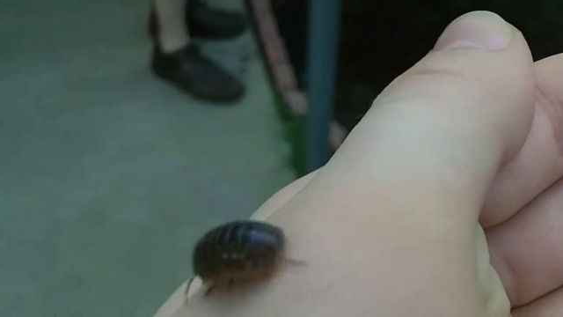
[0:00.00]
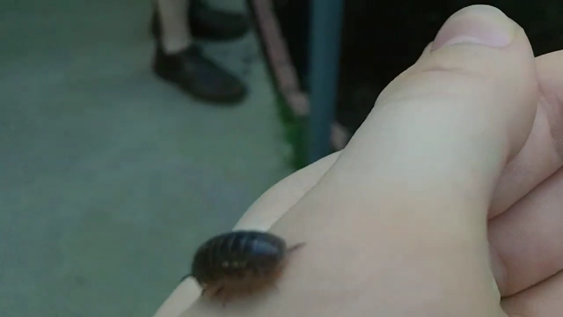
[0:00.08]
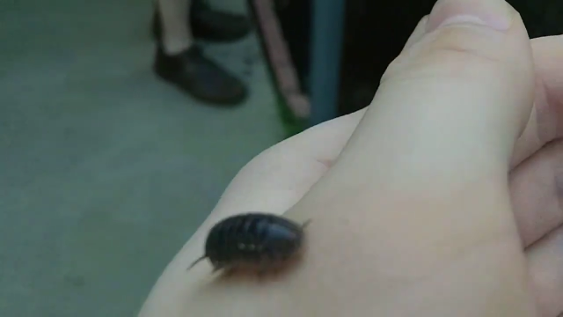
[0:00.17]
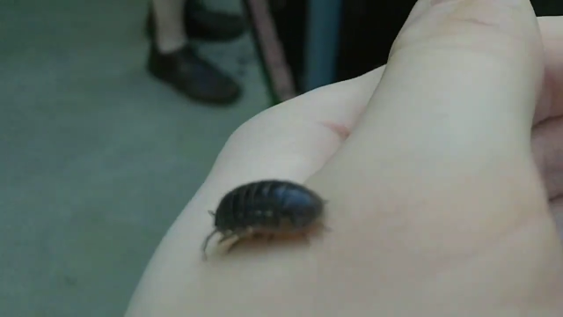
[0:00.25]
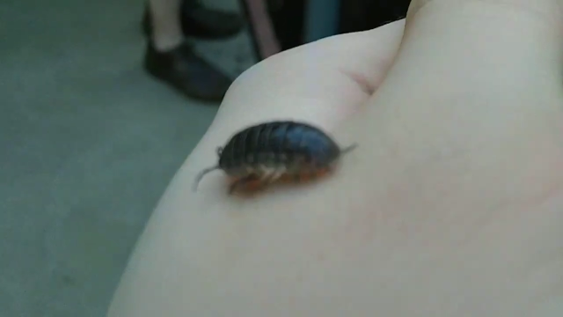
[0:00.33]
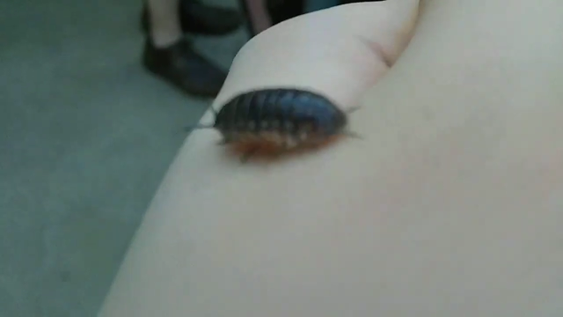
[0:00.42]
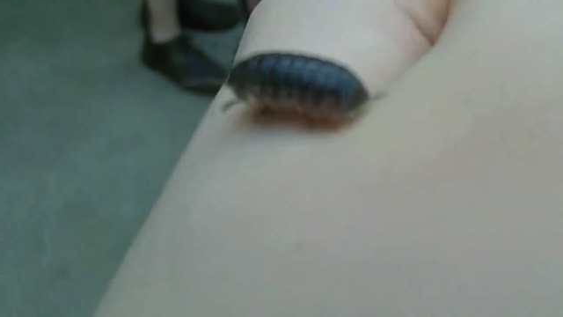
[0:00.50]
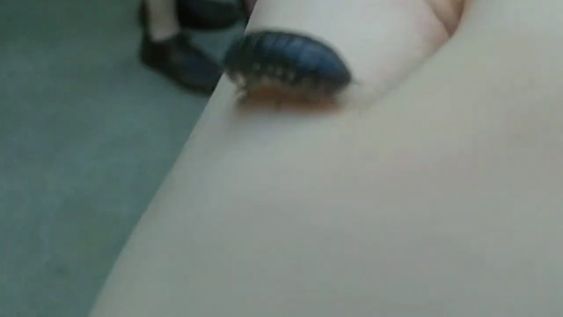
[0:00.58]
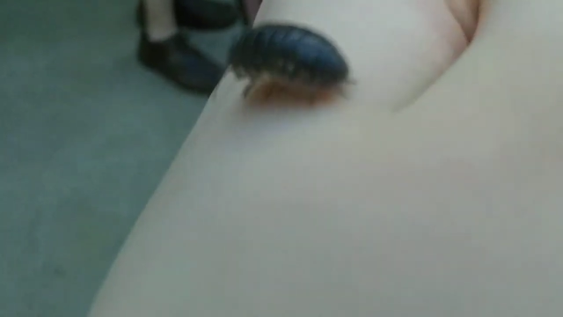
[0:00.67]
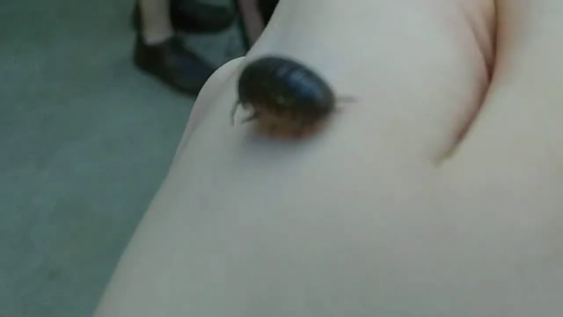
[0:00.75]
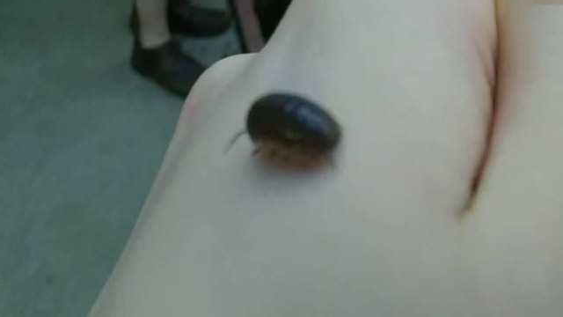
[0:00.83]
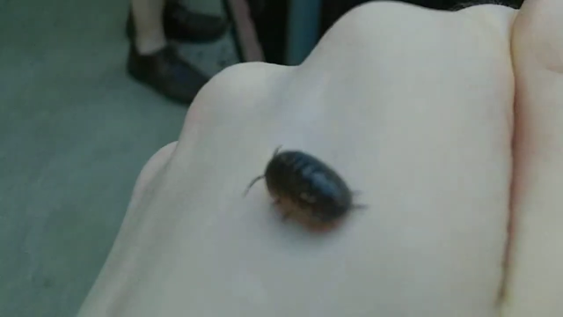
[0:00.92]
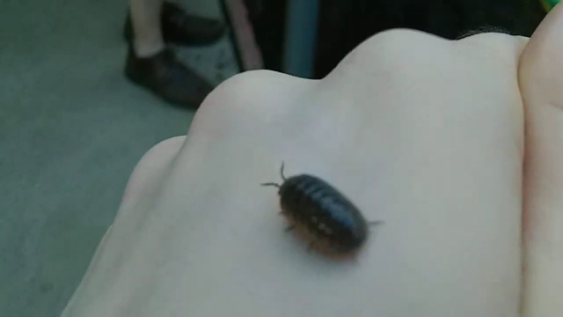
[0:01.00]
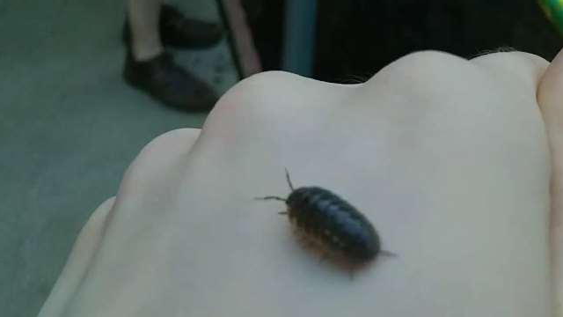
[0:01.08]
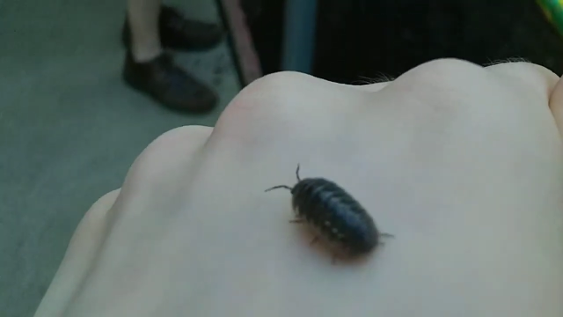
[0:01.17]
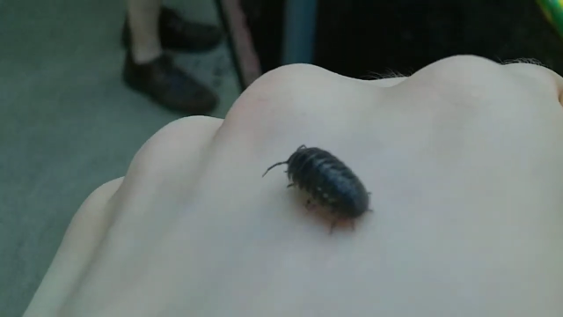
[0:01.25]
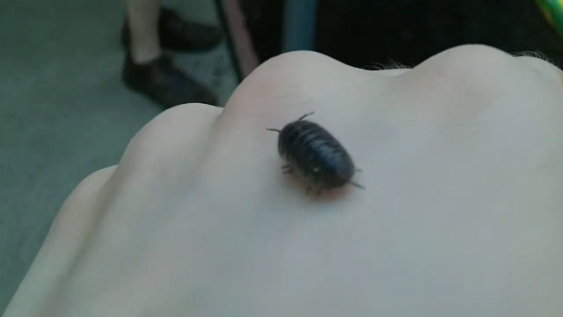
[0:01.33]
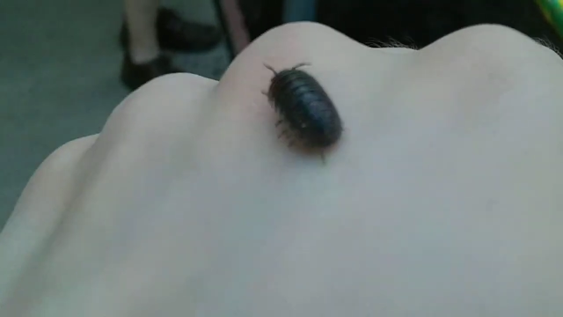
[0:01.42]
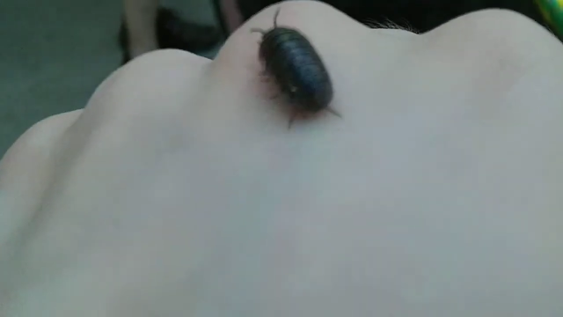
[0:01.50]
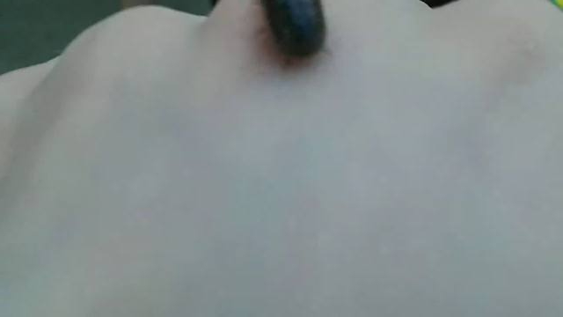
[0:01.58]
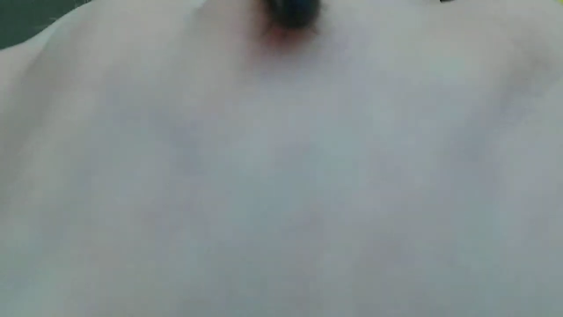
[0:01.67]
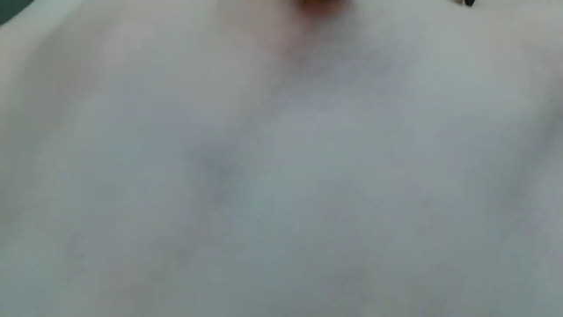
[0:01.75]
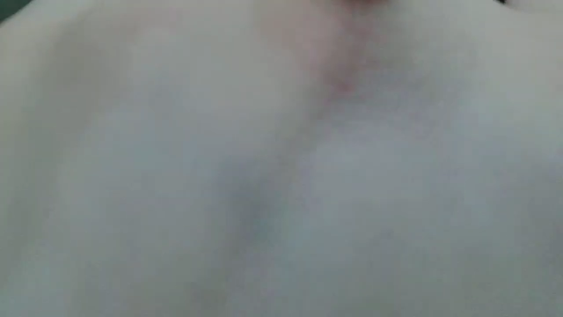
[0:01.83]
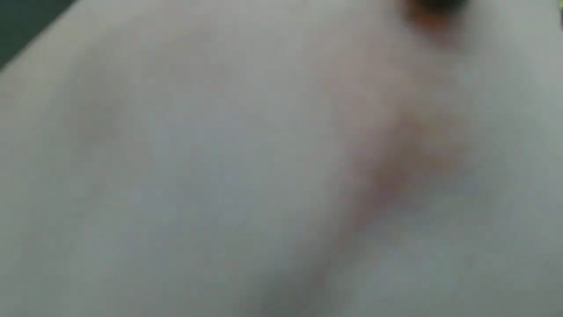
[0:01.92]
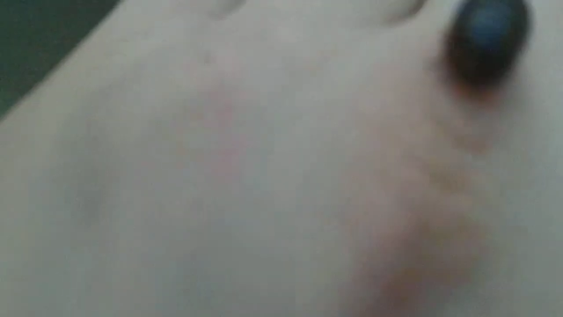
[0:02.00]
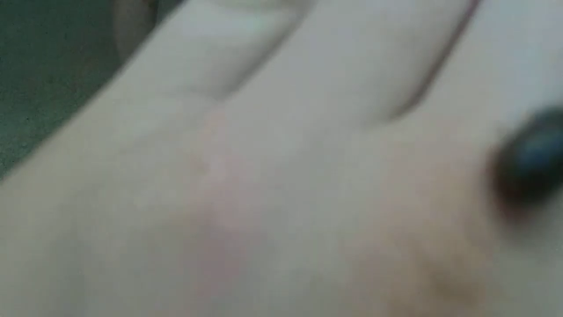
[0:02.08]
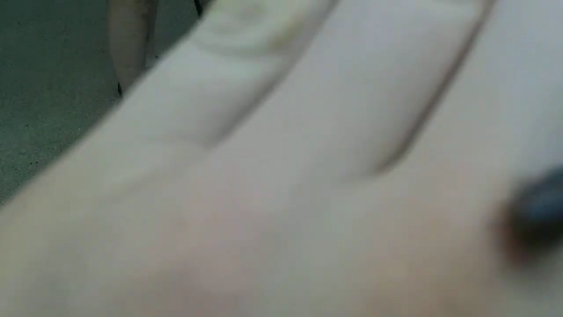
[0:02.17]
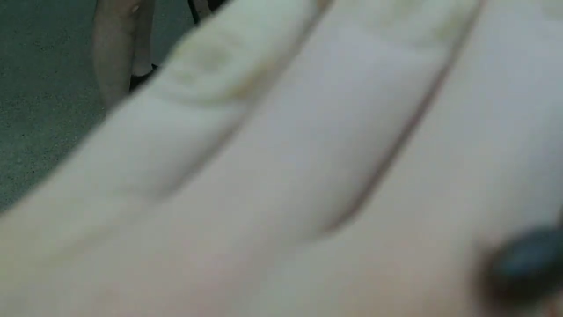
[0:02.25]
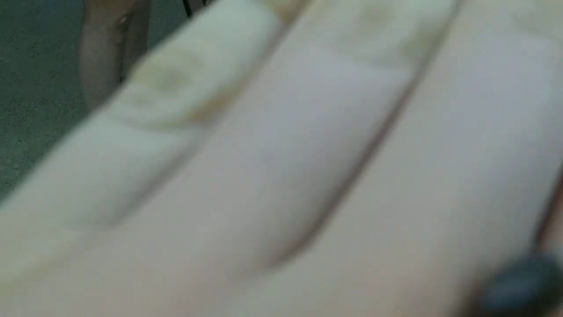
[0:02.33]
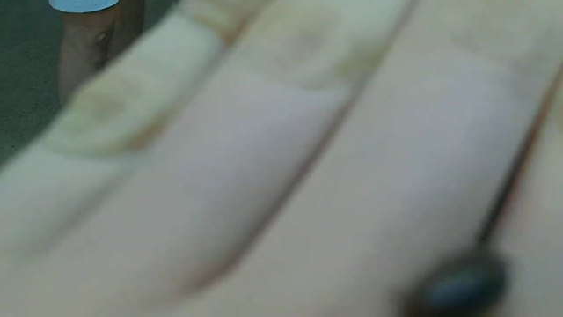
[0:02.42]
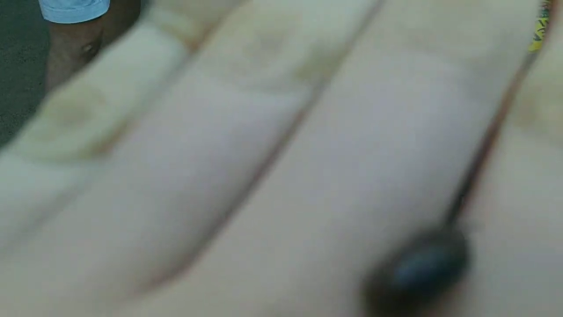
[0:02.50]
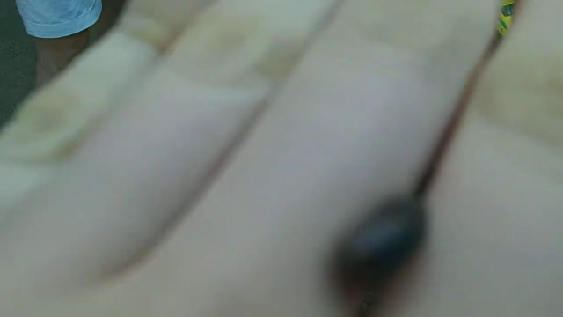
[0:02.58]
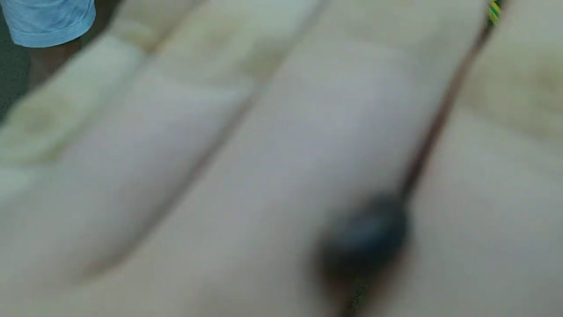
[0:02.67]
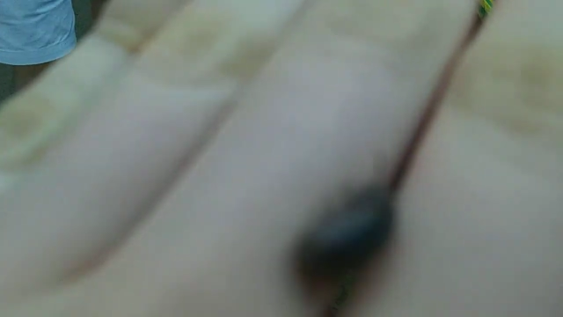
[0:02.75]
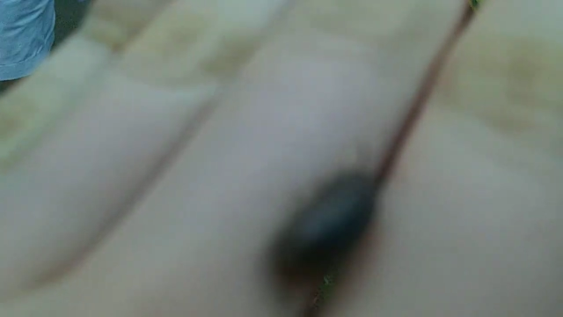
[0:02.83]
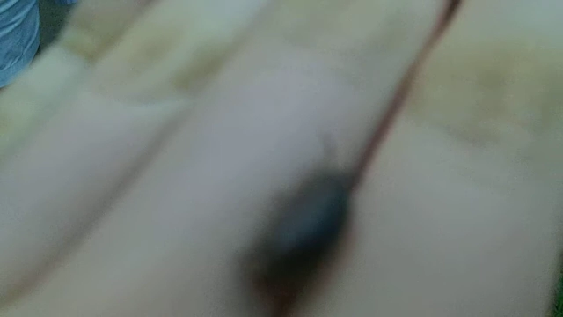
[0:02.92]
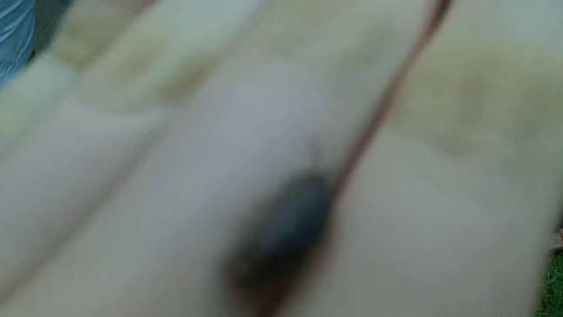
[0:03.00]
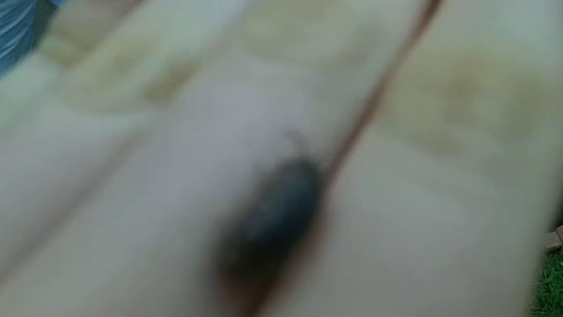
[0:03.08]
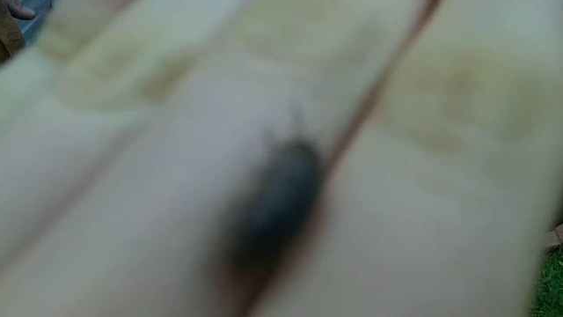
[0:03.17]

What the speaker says: [unreadable: no face in view]